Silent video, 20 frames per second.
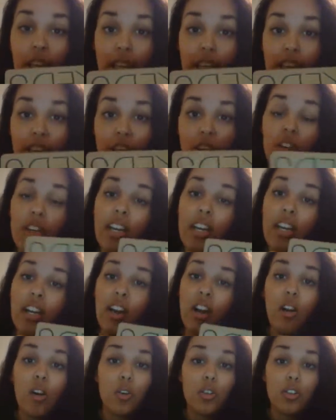Again, you can get it
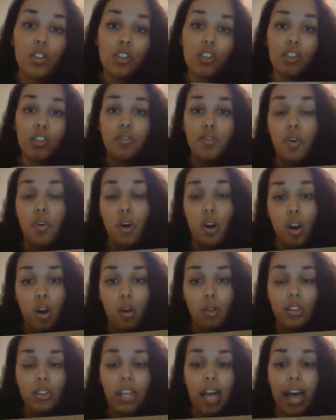at Ulta, Sephora,
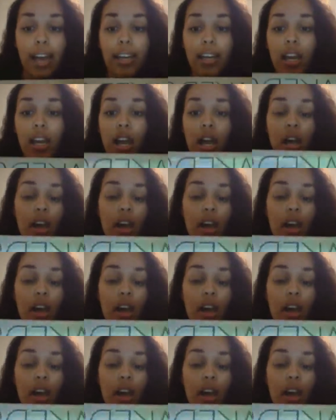online.